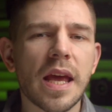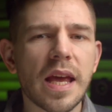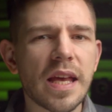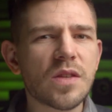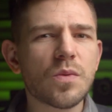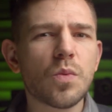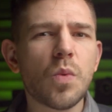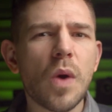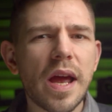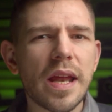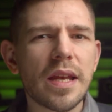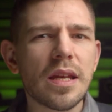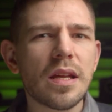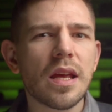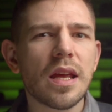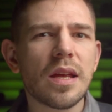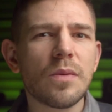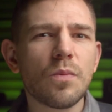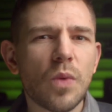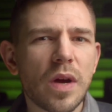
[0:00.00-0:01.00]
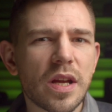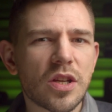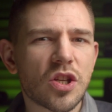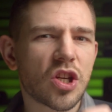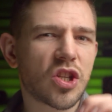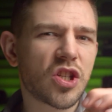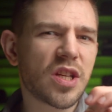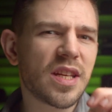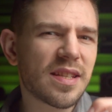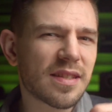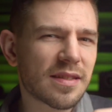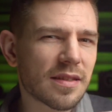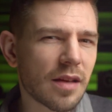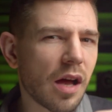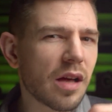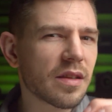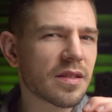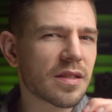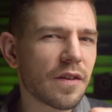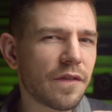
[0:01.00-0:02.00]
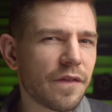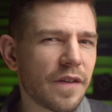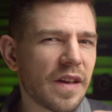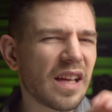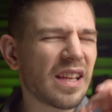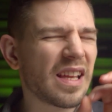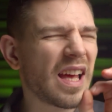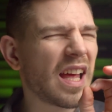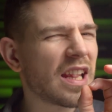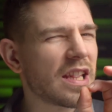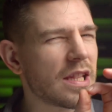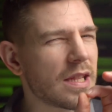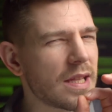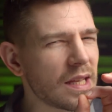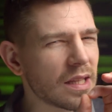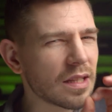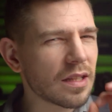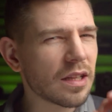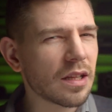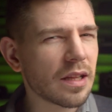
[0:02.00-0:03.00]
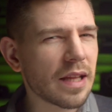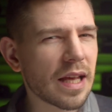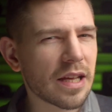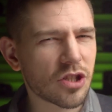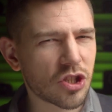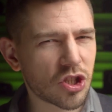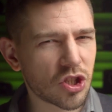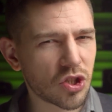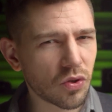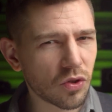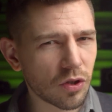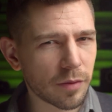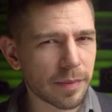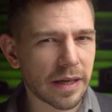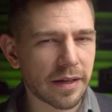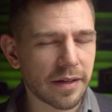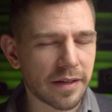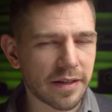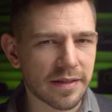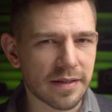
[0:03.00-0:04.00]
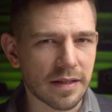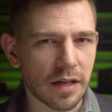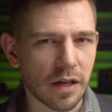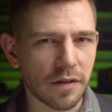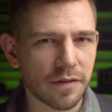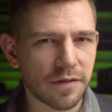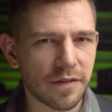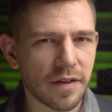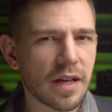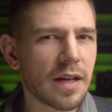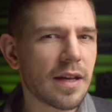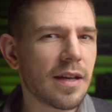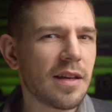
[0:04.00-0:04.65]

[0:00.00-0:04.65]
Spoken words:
is when in which she starts to feel a little less sure about herself.